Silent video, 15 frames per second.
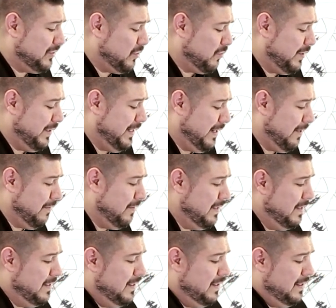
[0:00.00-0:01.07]
So we're there.
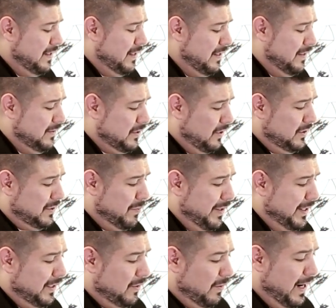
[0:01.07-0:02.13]
Start to
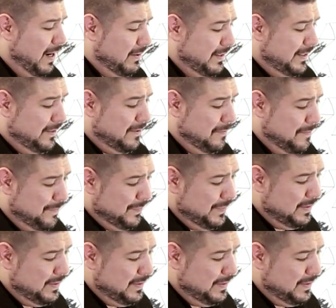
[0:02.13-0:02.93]
bring it around here.